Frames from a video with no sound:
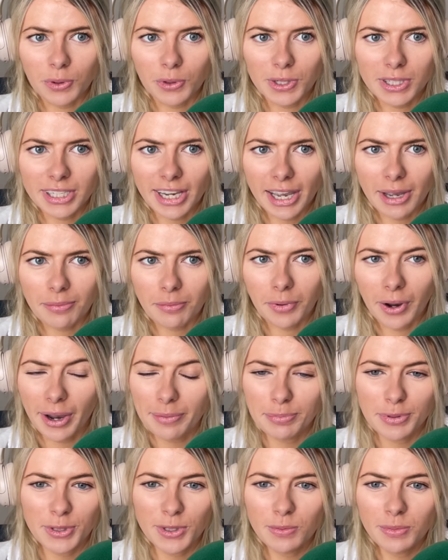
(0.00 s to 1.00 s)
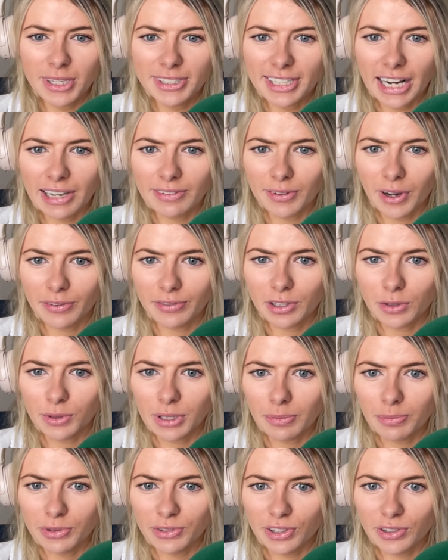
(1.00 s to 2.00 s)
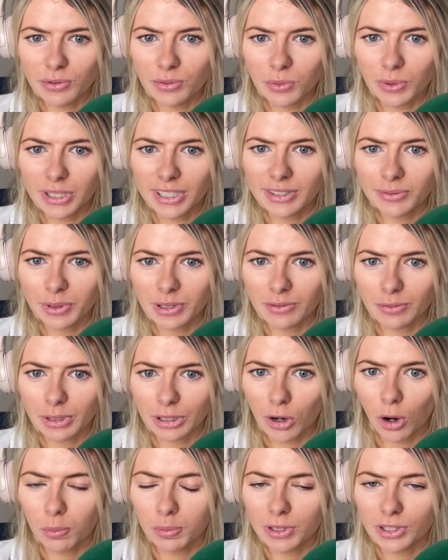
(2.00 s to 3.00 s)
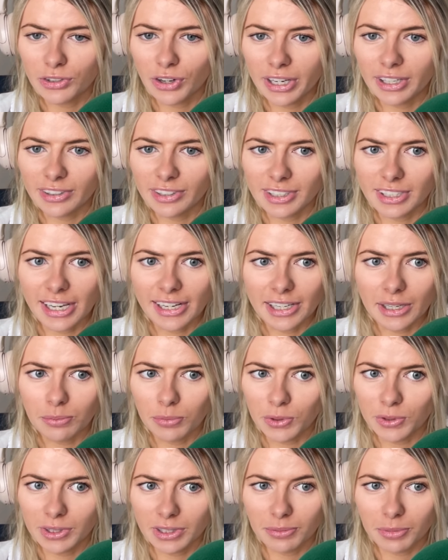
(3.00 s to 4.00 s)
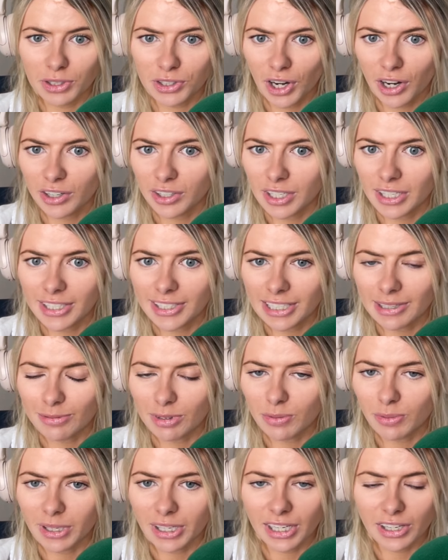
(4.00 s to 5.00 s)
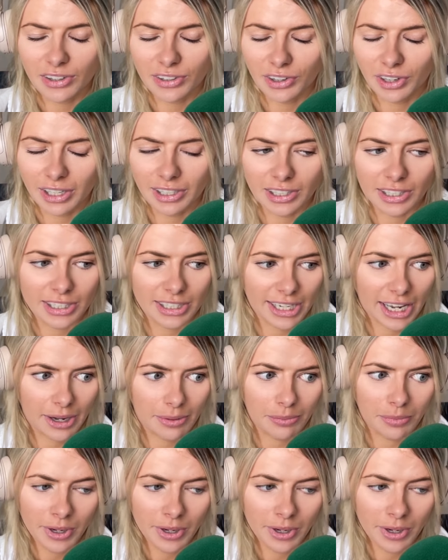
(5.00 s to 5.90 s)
But I presume they still have a few tipping around with a couple of trainers in England, but the majority seem to be here in Ireland.